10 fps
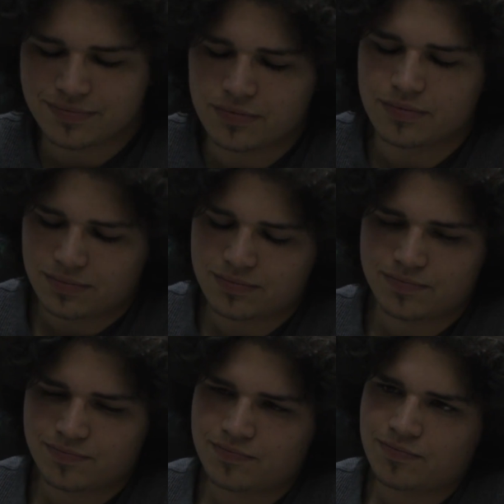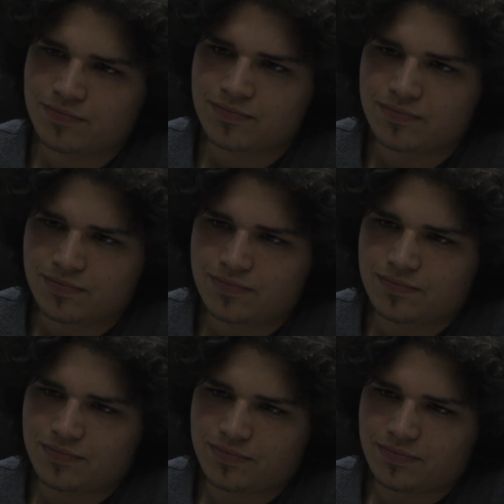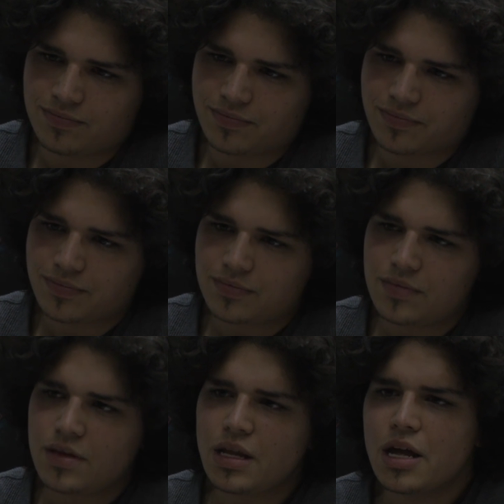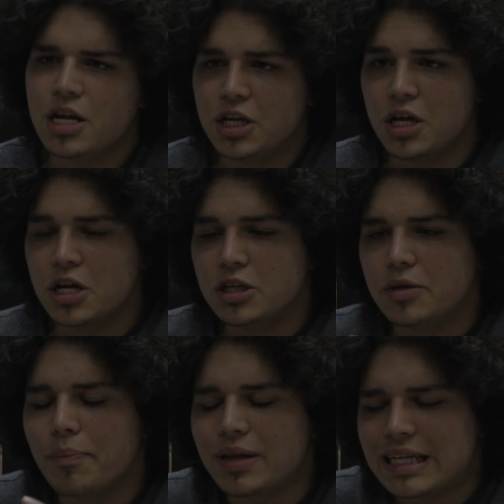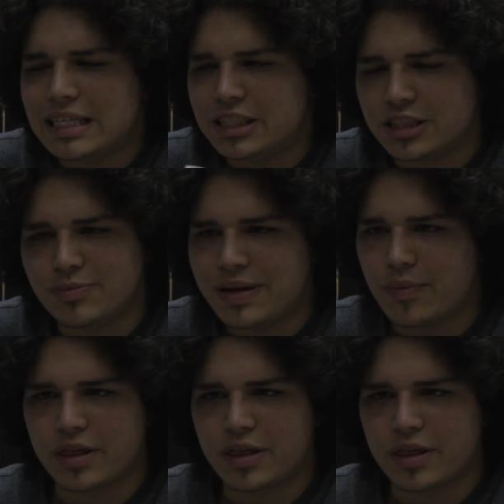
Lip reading: Rick? Not Rick. Do not tell me you took him to Rick.